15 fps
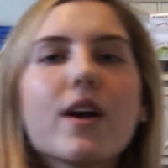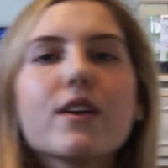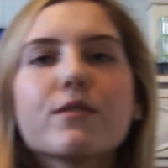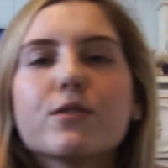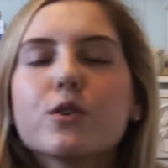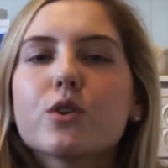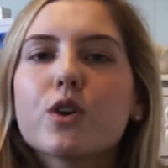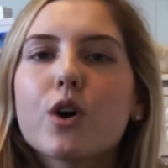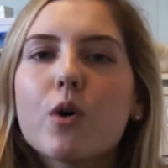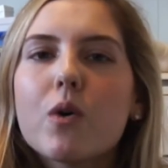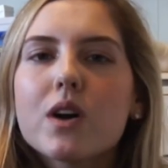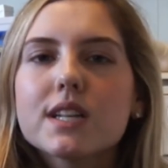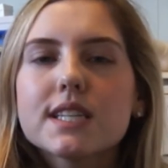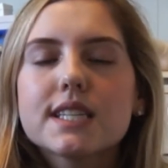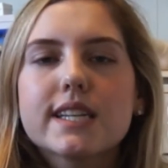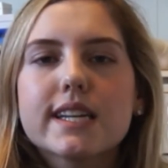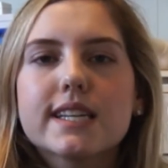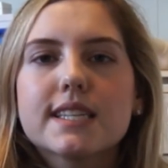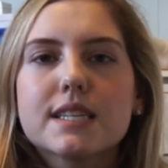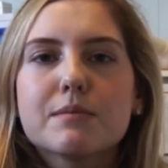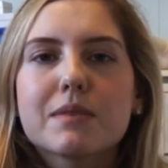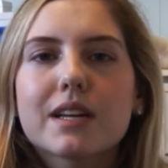if you go on
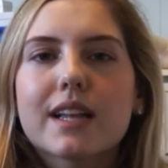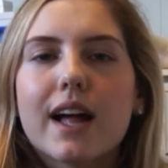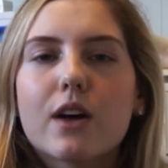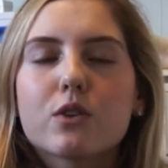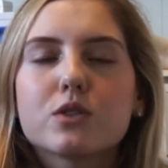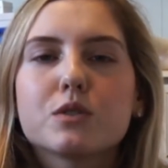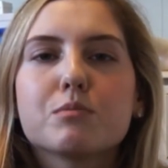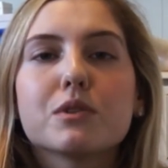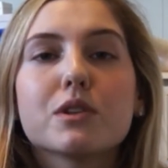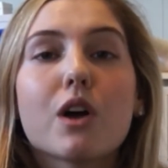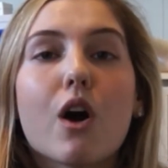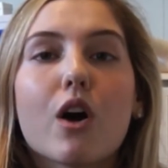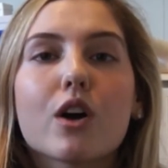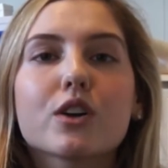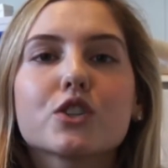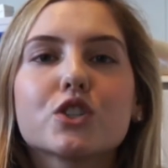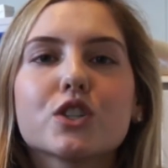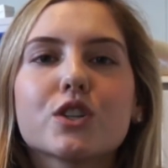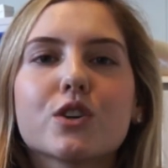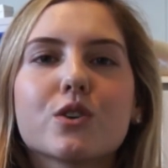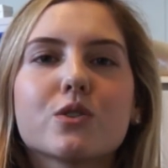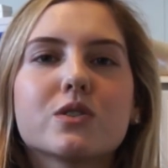Stacy McLeod's blog, she
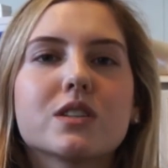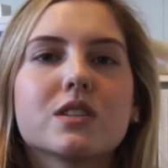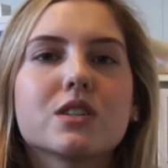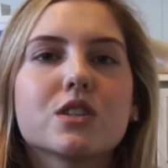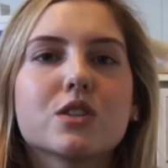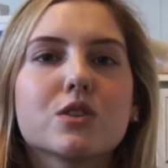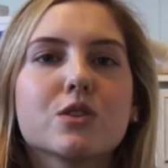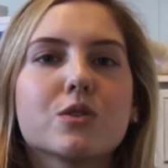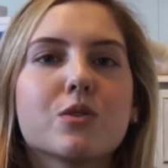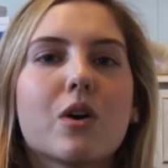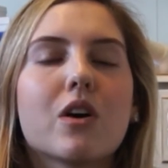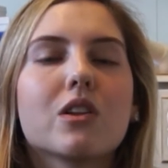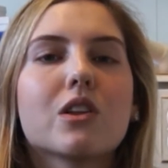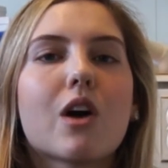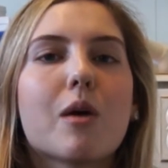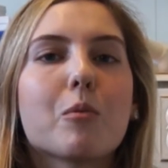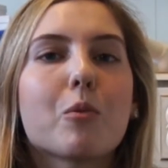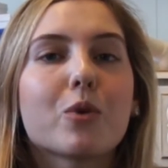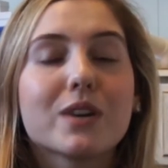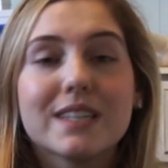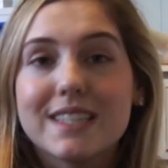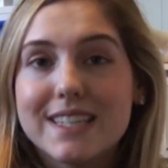goes into a lot
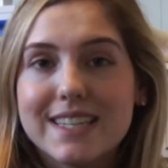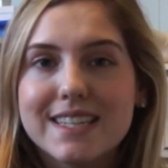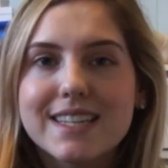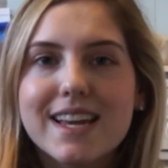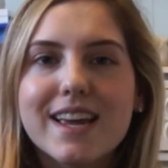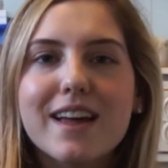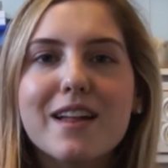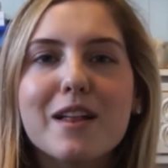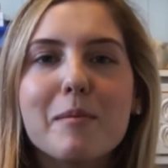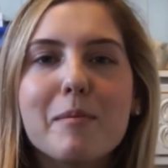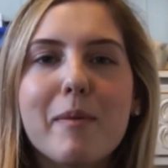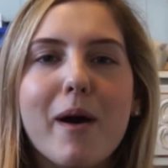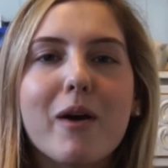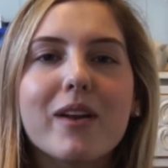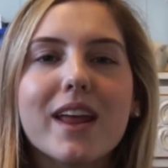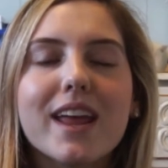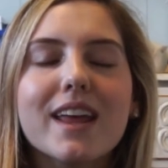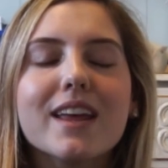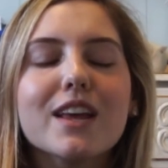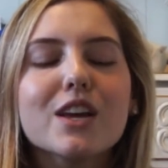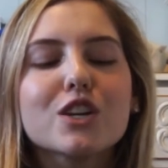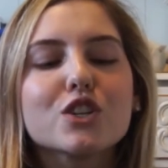more detail about it.
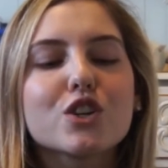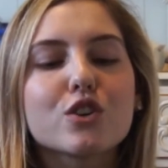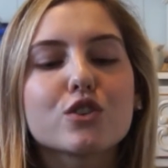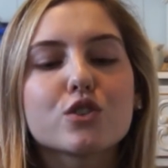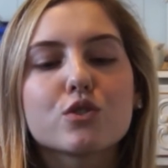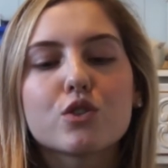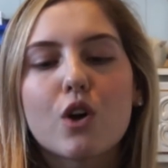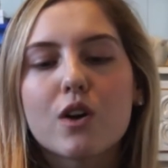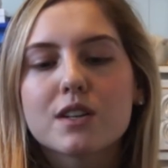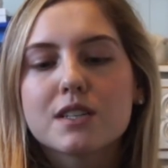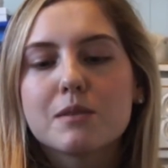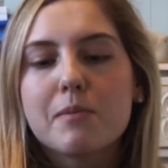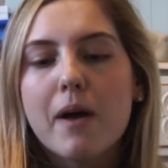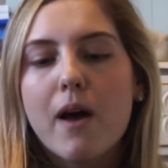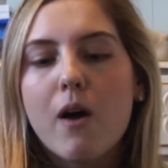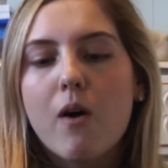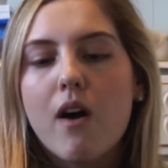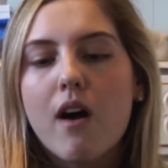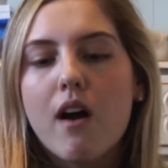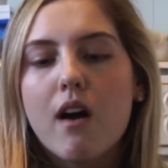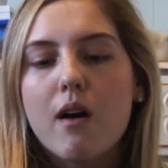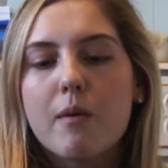She also talks about
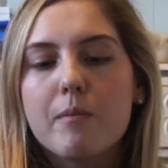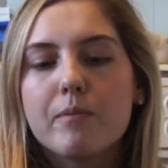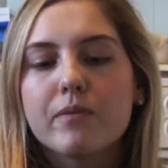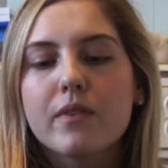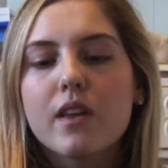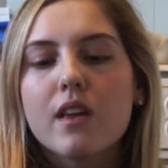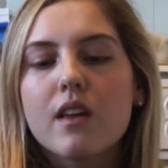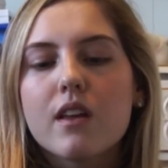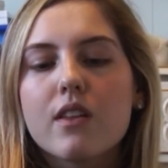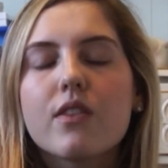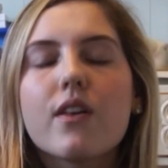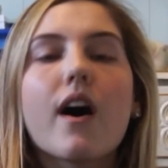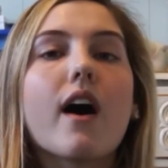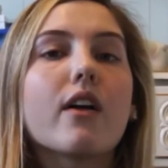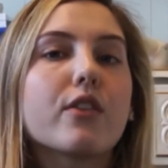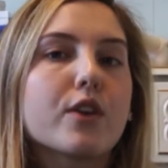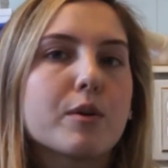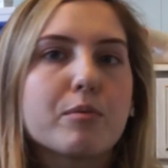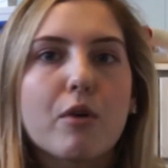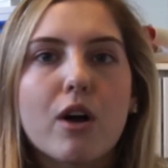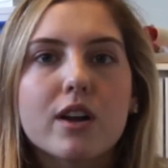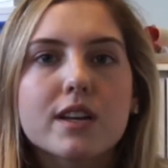the other
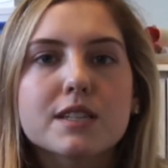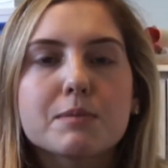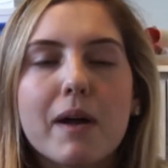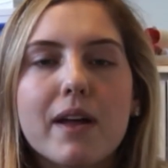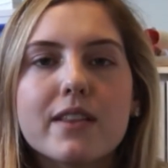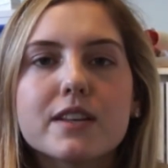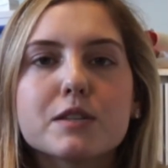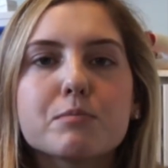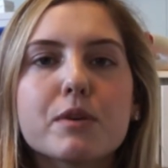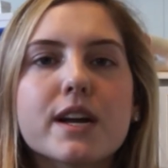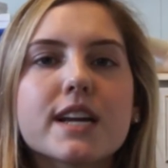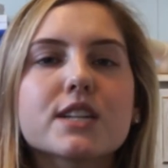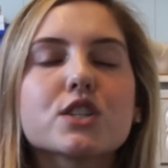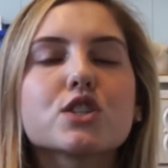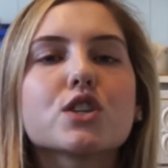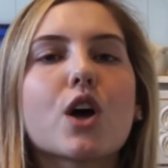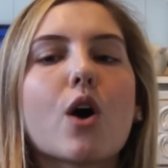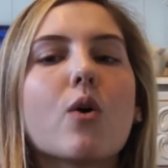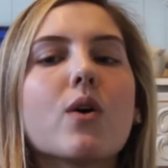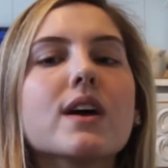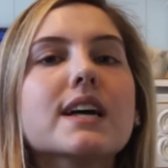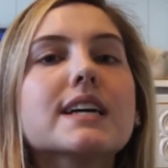products by this brand,
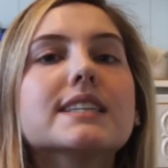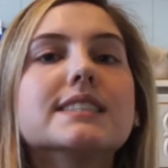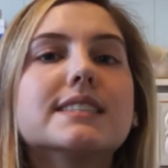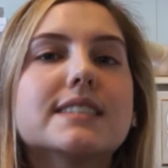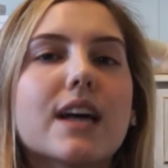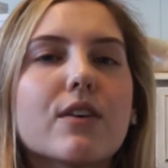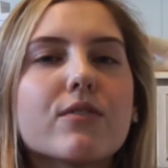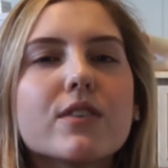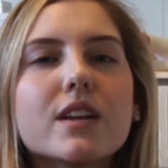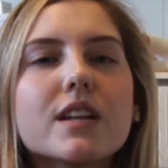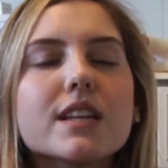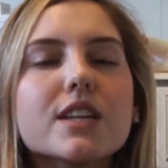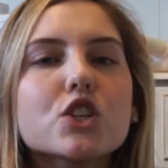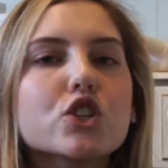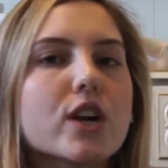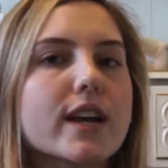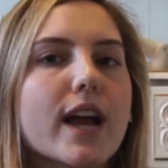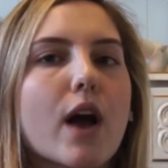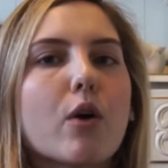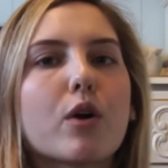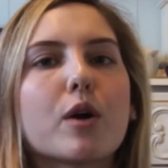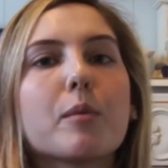so definitely check
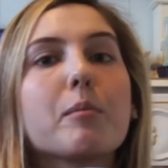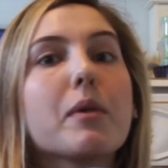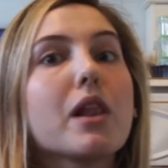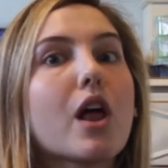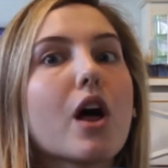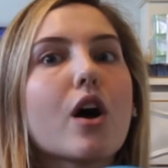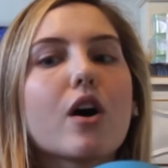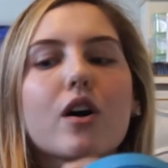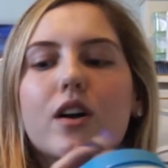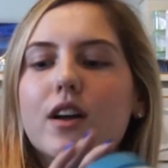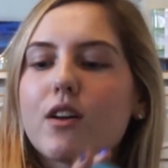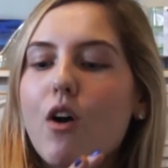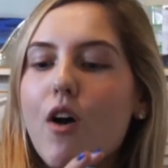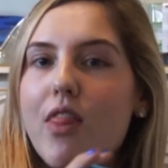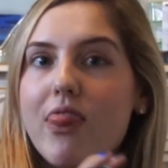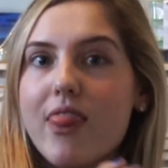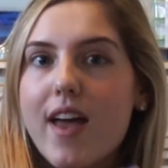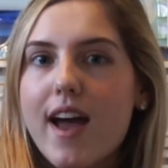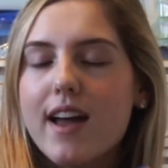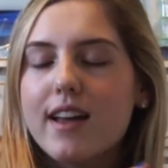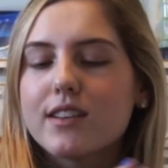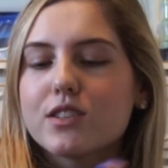out her blog on
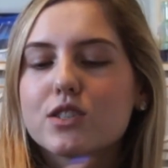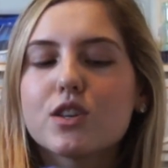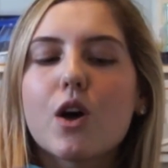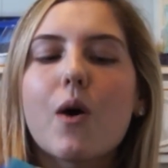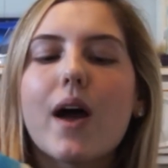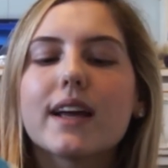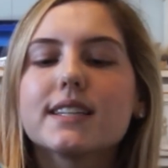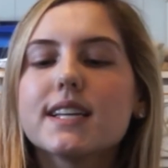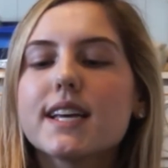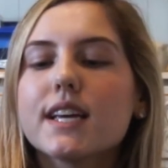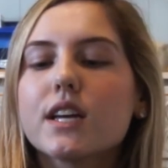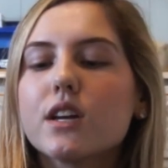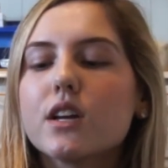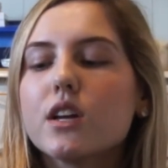that. So I take